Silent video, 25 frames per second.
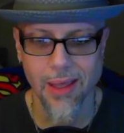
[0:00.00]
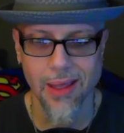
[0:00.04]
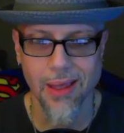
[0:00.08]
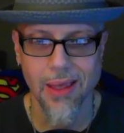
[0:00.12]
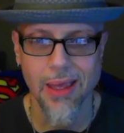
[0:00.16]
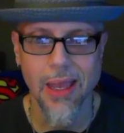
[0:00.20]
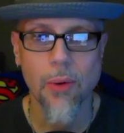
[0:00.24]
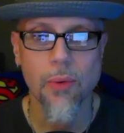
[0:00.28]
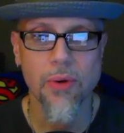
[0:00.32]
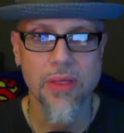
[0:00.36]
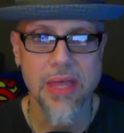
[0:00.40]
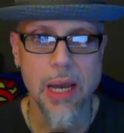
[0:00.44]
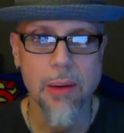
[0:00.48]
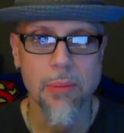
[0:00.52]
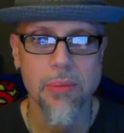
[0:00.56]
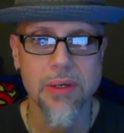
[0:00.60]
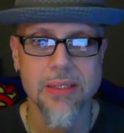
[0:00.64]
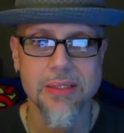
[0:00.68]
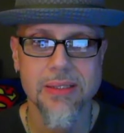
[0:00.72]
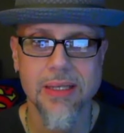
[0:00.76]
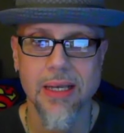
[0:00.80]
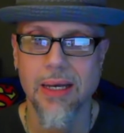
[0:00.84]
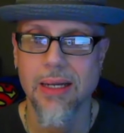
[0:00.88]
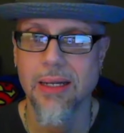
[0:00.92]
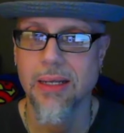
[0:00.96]
And with that being
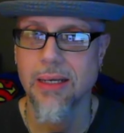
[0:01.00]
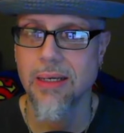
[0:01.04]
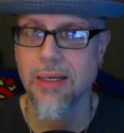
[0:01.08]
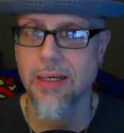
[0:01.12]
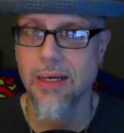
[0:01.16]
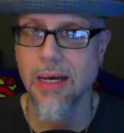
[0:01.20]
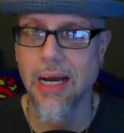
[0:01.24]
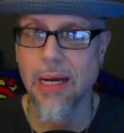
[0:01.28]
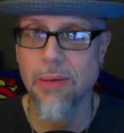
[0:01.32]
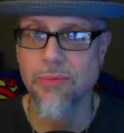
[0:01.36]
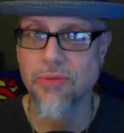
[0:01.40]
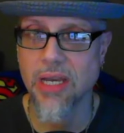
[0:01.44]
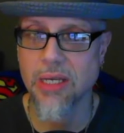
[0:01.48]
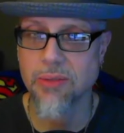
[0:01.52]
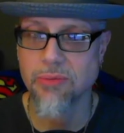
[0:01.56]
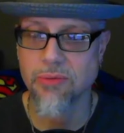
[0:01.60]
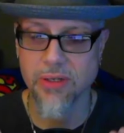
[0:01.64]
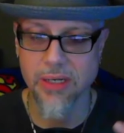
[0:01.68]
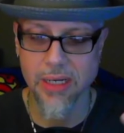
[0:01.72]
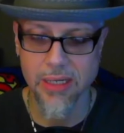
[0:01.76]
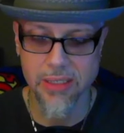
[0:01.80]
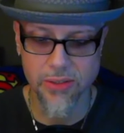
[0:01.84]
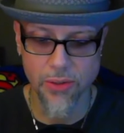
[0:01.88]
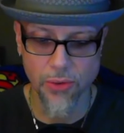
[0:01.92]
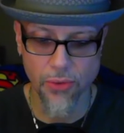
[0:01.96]
said, I'm Jasper
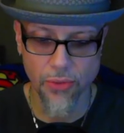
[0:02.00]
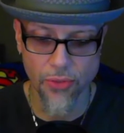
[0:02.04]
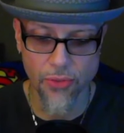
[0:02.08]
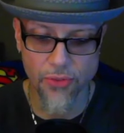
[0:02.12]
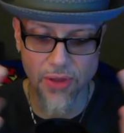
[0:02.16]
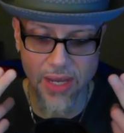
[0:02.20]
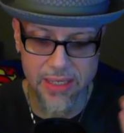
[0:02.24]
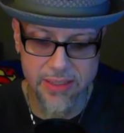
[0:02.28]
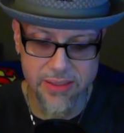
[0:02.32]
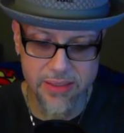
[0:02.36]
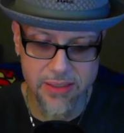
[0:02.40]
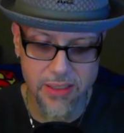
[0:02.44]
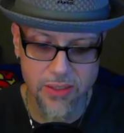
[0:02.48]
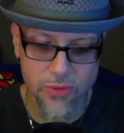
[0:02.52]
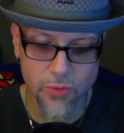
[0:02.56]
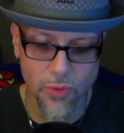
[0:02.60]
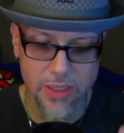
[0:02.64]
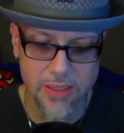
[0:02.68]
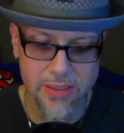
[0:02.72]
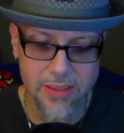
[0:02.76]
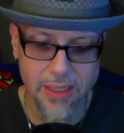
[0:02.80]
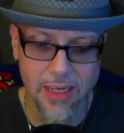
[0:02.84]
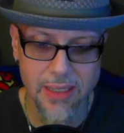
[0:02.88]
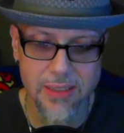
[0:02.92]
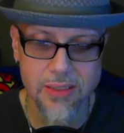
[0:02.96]
Gonzo. This is
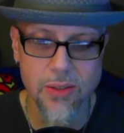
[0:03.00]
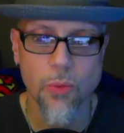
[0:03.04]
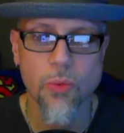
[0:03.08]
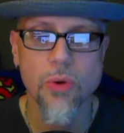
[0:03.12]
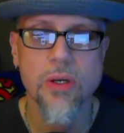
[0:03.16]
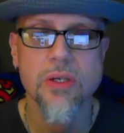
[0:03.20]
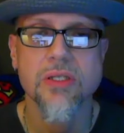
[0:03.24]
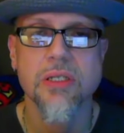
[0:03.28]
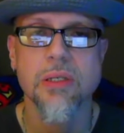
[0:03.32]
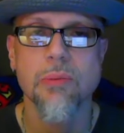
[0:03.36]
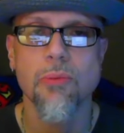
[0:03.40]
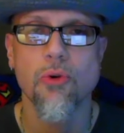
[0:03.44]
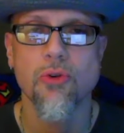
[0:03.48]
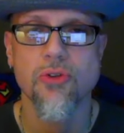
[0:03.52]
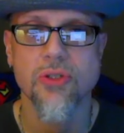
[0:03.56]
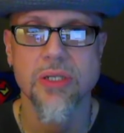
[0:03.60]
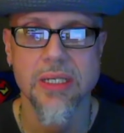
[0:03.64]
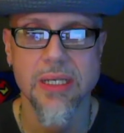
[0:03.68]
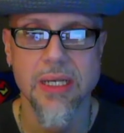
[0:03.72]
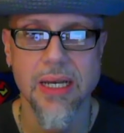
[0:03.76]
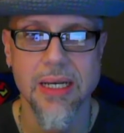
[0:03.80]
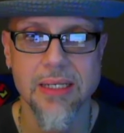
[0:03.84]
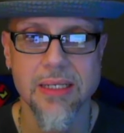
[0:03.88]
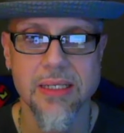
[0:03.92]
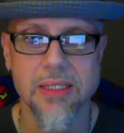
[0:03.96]
What's Next. Want to see more just
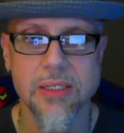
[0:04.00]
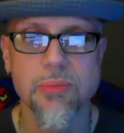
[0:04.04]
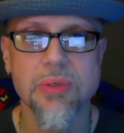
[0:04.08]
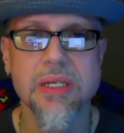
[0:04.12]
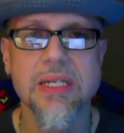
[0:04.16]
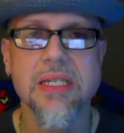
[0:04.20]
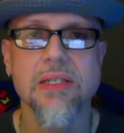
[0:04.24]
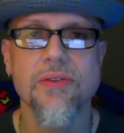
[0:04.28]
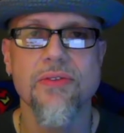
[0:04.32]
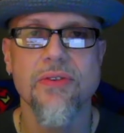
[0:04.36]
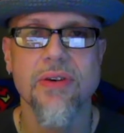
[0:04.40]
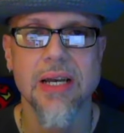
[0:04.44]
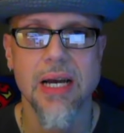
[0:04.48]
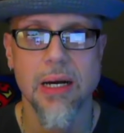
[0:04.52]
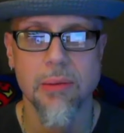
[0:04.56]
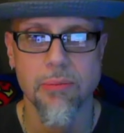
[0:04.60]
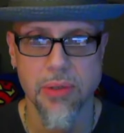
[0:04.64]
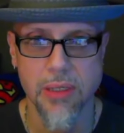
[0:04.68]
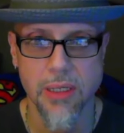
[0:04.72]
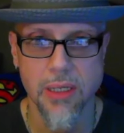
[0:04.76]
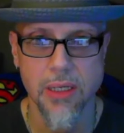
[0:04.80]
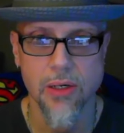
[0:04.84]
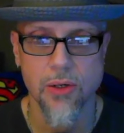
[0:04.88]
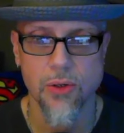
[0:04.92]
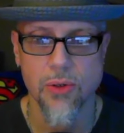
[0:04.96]
like this? Please leave a comment
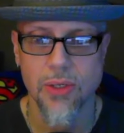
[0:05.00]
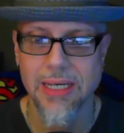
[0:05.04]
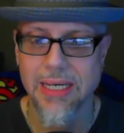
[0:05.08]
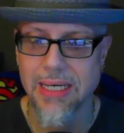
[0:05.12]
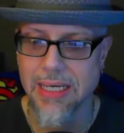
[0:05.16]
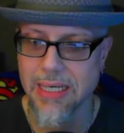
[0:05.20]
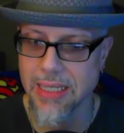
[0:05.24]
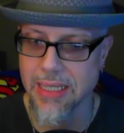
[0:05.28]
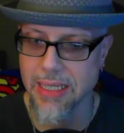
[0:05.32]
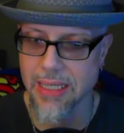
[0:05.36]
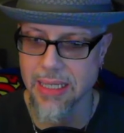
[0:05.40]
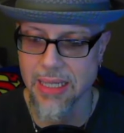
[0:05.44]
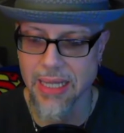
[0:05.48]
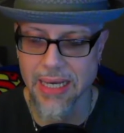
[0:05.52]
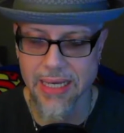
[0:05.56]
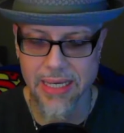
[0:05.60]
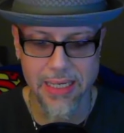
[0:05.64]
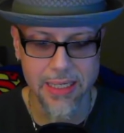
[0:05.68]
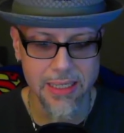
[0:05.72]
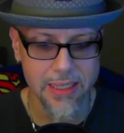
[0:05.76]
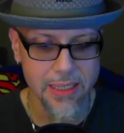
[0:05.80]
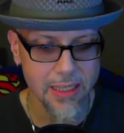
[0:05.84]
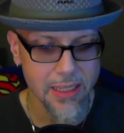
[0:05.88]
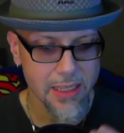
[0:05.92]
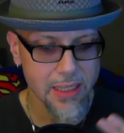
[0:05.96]
below. Like
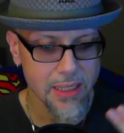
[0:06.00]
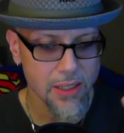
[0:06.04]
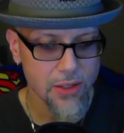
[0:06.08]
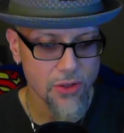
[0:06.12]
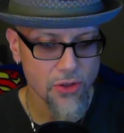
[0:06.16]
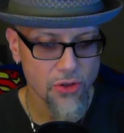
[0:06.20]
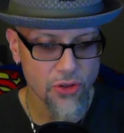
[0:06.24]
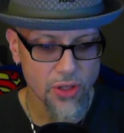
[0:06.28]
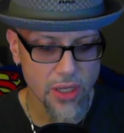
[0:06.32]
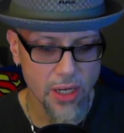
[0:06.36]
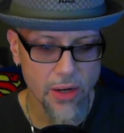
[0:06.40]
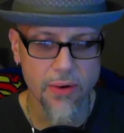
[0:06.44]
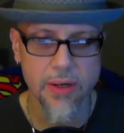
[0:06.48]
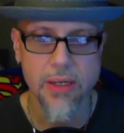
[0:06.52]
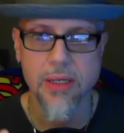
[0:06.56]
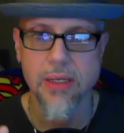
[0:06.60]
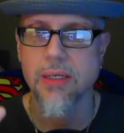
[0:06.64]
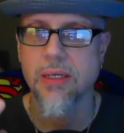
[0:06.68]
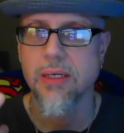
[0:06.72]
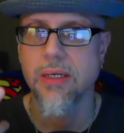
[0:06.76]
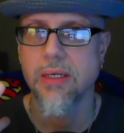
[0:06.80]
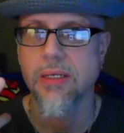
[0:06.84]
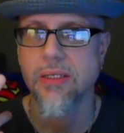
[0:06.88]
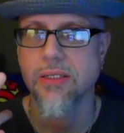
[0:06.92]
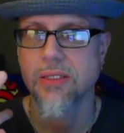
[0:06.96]
it share it,
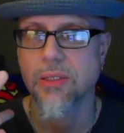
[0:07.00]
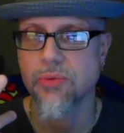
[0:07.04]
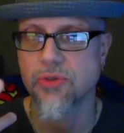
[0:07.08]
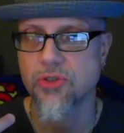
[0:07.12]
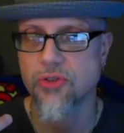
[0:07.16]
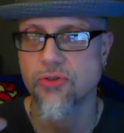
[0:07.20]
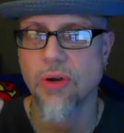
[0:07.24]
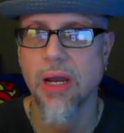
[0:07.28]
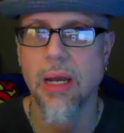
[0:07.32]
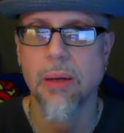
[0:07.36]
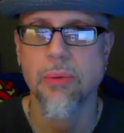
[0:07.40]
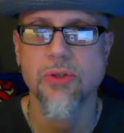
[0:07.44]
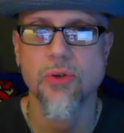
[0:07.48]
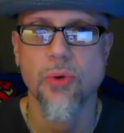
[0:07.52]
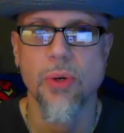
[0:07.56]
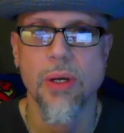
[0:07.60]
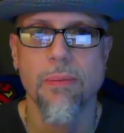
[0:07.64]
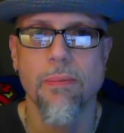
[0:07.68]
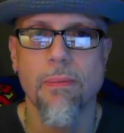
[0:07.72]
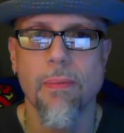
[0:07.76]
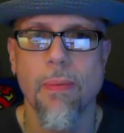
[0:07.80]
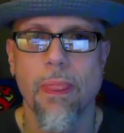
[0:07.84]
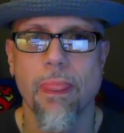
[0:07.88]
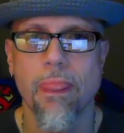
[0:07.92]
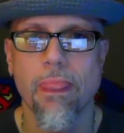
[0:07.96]
subscribe to it.
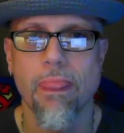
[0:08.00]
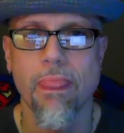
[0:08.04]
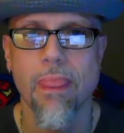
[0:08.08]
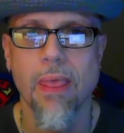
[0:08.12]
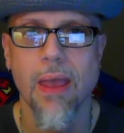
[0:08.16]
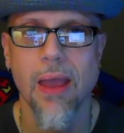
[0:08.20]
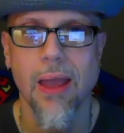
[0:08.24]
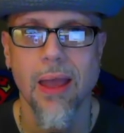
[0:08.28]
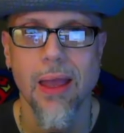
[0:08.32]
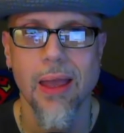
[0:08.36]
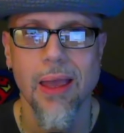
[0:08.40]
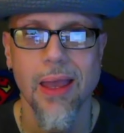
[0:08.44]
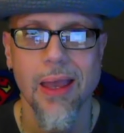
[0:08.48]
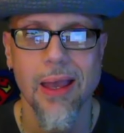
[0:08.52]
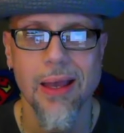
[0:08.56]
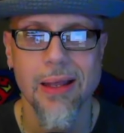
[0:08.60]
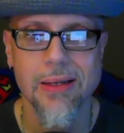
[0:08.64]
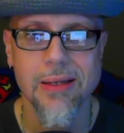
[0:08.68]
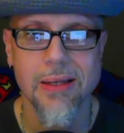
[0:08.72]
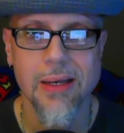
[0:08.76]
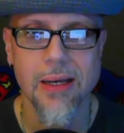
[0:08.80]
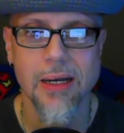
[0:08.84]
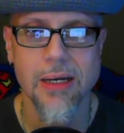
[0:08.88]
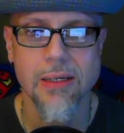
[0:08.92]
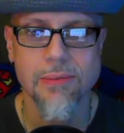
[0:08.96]
And
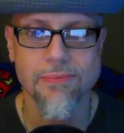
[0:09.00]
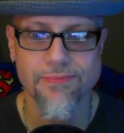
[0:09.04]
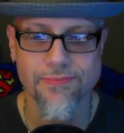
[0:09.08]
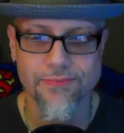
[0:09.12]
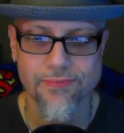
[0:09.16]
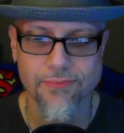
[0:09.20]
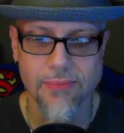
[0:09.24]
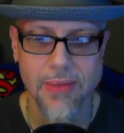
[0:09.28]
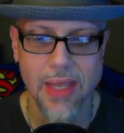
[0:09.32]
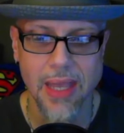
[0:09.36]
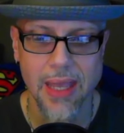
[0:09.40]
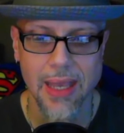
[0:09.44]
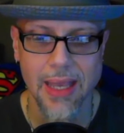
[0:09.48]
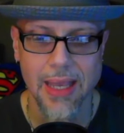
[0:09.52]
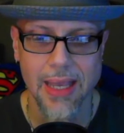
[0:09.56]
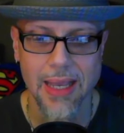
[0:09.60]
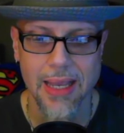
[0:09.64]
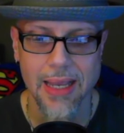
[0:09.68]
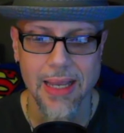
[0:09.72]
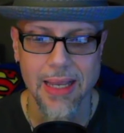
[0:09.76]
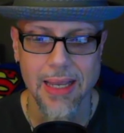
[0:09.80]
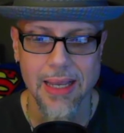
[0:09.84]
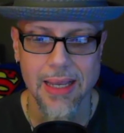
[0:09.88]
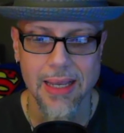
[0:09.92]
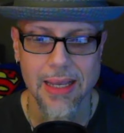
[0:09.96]
um,
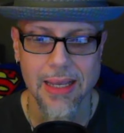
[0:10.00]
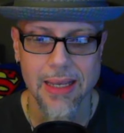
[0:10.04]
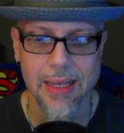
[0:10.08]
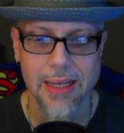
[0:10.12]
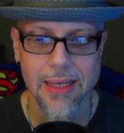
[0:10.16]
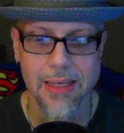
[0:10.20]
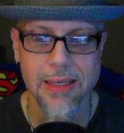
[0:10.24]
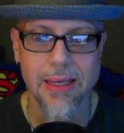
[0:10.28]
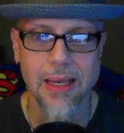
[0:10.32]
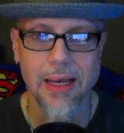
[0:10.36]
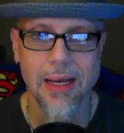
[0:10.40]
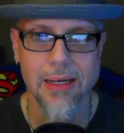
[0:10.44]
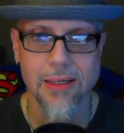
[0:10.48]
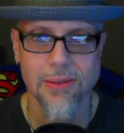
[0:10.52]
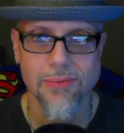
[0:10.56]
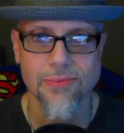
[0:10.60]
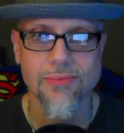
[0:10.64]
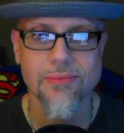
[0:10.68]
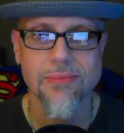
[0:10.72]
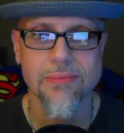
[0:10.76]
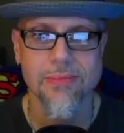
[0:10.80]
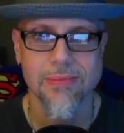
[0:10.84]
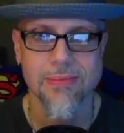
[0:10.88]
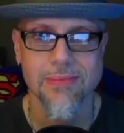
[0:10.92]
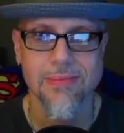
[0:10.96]
yeah,
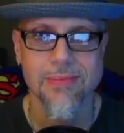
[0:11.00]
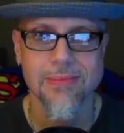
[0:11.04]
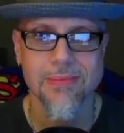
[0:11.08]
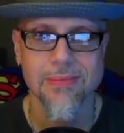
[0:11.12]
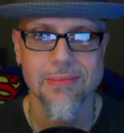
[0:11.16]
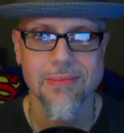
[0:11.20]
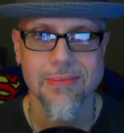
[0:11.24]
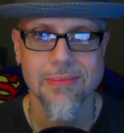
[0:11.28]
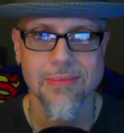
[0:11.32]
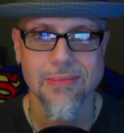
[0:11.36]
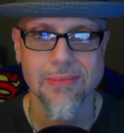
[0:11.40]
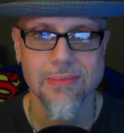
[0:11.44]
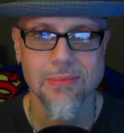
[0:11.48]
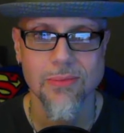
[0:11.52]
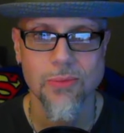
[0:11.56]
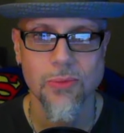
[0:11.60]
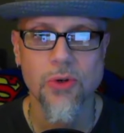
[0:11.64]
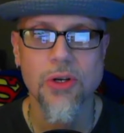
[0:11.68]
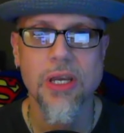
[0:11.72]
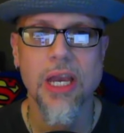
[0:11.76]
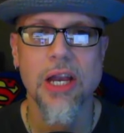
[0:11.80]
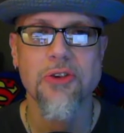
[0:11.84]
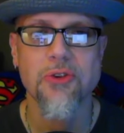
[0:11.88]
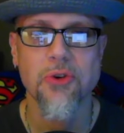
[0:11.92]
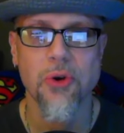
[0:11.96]
we'll
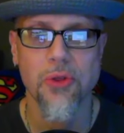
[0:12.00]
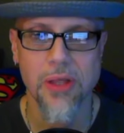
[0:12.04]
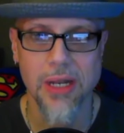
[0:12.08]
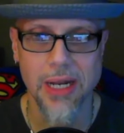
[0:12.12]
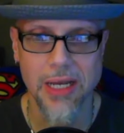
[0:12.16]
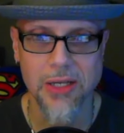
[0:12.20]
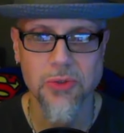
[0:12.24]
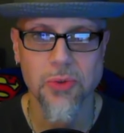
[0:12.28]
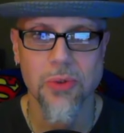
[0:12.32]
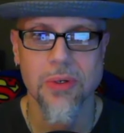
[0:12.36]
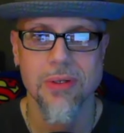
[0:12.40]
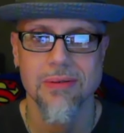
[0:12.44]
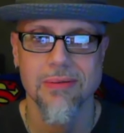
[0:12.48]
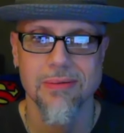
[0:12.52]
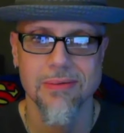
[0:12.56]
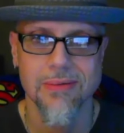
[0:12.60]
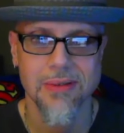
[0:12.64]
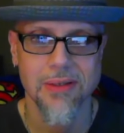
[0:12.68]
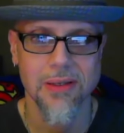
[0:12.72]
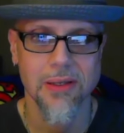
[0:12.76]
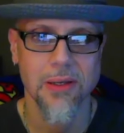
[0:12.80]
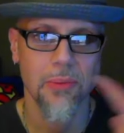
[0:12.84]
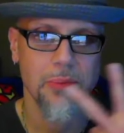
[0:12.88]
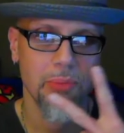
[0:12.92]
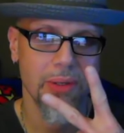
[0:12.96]
catch you on the next one.
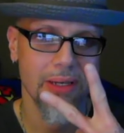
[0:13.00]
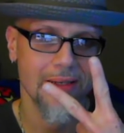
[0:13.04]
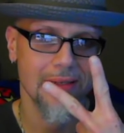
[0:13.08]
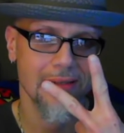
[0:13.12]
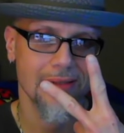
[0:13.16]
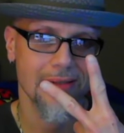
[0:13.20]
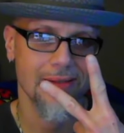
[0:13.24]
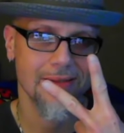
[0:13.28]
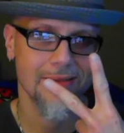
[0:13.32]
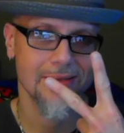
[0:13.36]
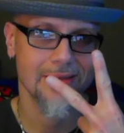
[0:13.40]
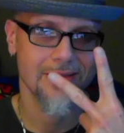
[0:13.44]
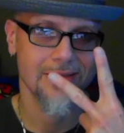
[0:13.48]
Peace.